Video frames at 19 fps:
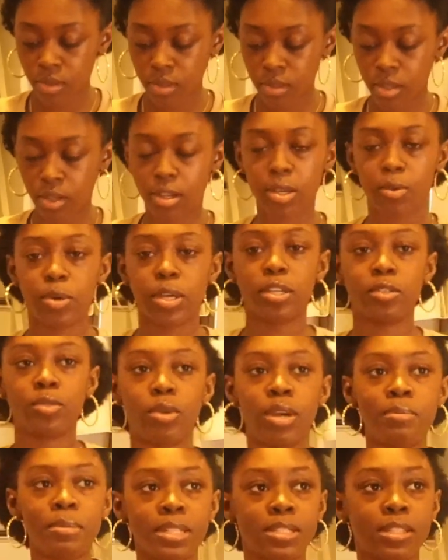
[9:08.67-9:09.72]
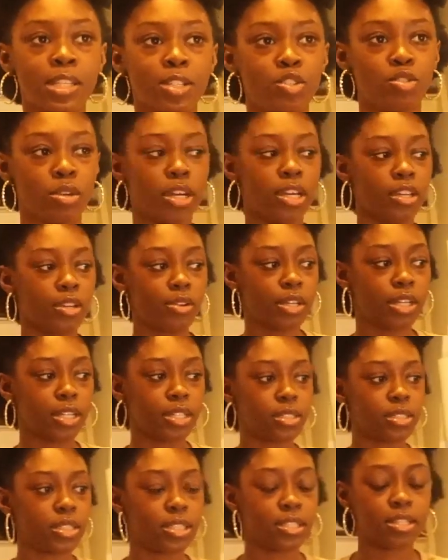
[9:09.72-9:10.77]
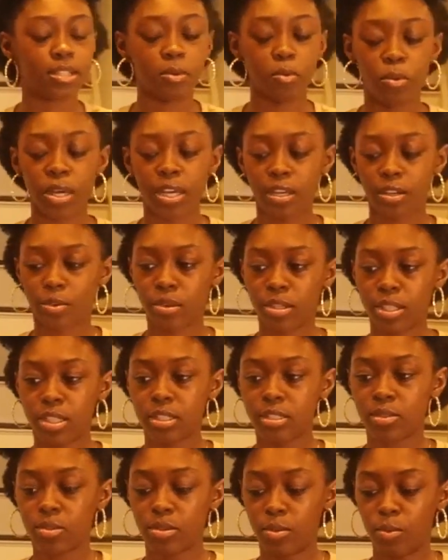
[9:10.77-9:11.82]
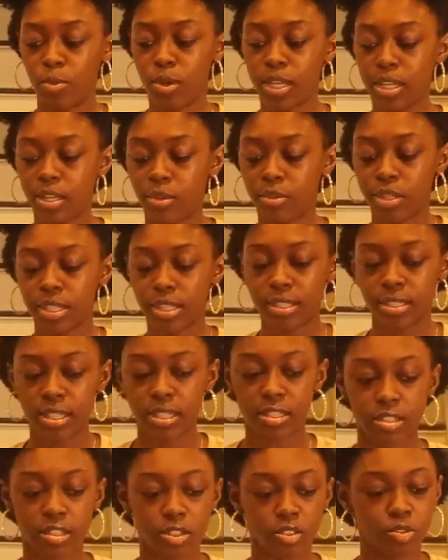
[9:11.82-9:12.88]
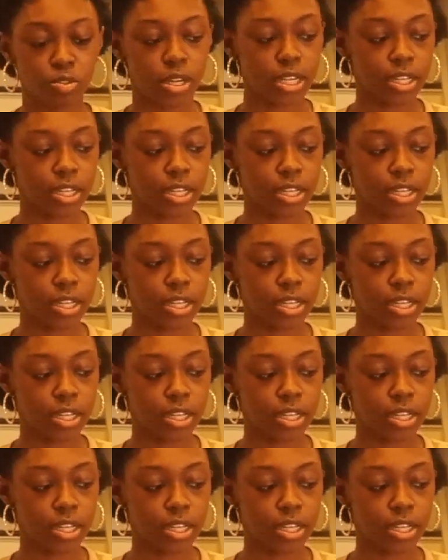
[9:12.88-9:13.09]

Okay, wait, do I mix the dry ingredients into the wet ingredients or the wet ingredients into the dry